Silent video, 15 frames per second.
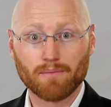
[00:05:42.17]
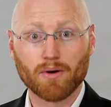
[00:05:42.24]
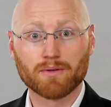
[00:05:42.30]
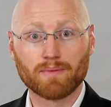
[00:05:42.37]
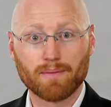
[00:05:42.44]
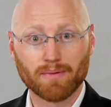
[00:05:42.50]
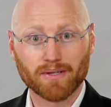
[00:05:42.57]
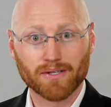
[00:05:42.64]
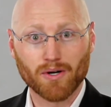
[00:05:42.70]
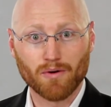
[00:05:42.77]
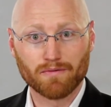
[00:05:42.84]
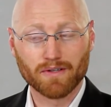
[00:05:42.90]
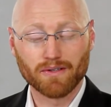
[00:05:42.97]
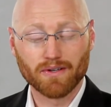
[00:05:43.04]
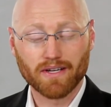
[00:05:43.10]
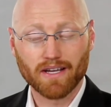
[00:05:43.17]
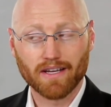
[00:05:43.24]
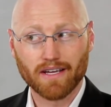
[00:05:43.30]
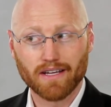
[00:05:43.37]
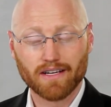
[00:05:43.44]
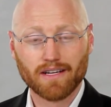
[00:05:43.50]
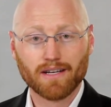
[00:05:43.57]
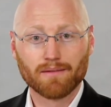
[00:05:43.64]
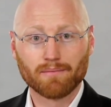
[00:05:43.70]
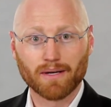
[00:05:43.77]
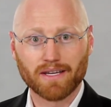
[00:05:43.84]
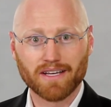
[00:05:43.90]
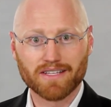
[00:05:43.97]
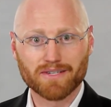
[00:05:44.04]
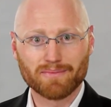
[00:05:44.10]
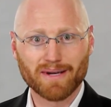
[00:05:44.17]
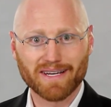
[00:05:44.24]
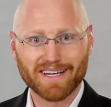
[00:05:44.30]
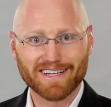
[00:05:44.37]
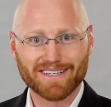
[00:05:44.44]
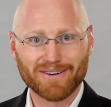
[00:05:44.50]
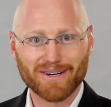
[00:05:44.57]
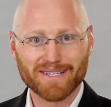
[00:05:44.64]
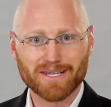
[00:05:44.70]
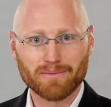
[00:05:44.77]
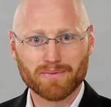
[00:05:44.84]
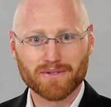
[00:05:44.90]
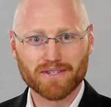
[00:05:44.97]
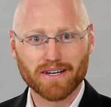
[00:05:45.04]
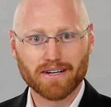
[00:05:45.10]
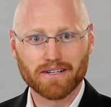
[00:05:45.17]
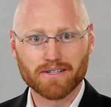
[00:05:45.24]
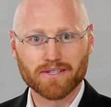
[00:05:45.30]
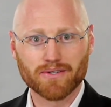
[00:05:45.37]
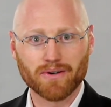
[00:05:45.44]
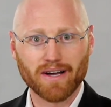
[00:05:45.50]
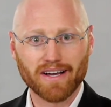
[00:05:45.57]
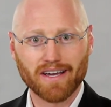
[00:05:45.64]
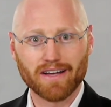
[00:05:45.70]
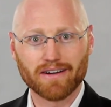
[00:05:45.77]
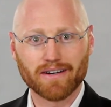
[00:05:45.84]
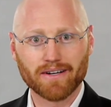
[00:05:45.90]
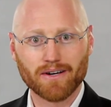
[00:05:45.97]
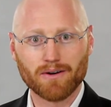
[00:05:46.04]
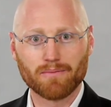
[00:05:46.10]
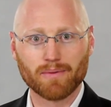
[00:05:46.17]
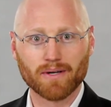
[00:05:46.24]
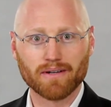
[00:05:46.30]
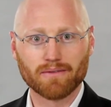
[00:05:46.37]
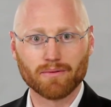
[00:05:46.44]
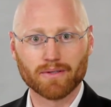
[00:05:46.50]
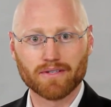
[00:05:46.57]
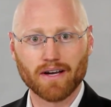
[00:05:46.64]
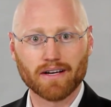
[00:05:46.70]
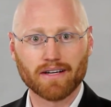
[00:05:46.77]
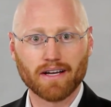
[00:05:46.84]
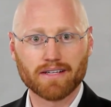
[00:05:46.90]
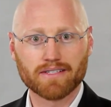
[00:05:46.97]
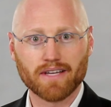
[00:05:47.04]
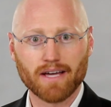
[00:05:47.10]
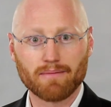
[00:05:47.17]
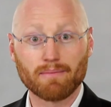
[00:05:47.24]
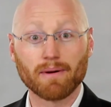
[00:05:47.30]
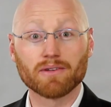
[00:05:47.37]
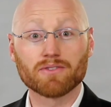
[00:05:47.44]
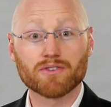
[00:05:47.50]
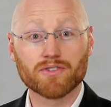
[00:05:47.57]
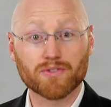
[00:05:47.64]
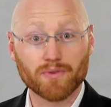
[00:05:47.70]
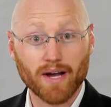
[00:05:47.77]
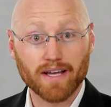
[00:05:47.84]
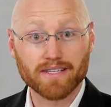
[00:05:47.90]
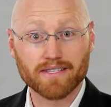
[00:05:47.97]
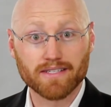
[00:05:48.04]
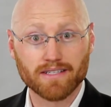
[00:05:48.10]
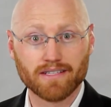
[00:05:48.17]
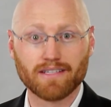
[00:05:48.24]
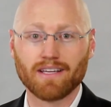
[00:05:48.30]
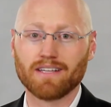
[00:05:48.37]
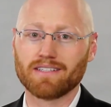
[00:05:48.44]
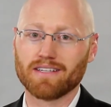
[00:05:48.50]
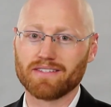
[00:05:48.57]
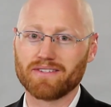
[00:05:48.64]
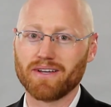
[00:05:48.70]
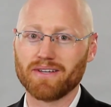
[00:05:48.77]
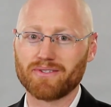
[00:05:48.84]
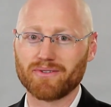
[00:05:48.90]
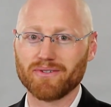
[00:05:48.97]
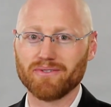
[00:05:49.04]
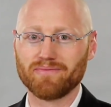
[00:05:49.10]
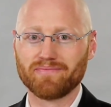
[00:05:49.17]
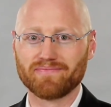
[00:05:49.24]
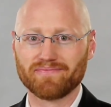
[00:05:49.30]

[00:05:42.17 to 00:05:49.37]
Most people are overlooking it. My kids are making noise upstairs, so I gotta go, but we'll talk next time about stress and testosterone.